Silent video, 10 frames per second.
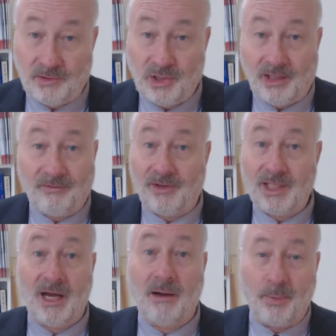coaching, for
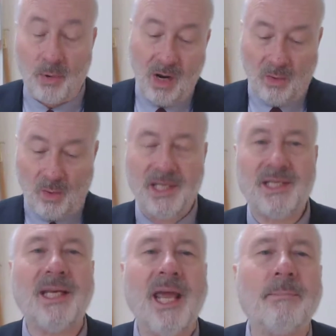example? What
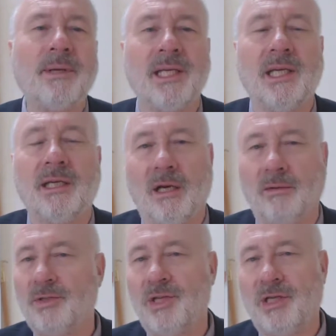is inhibiting
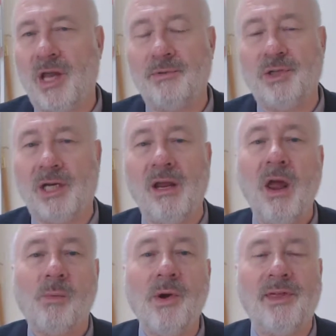coaching
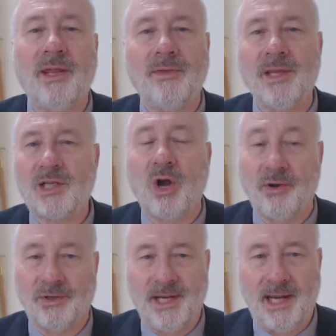within this
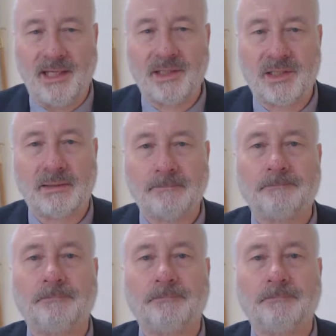context?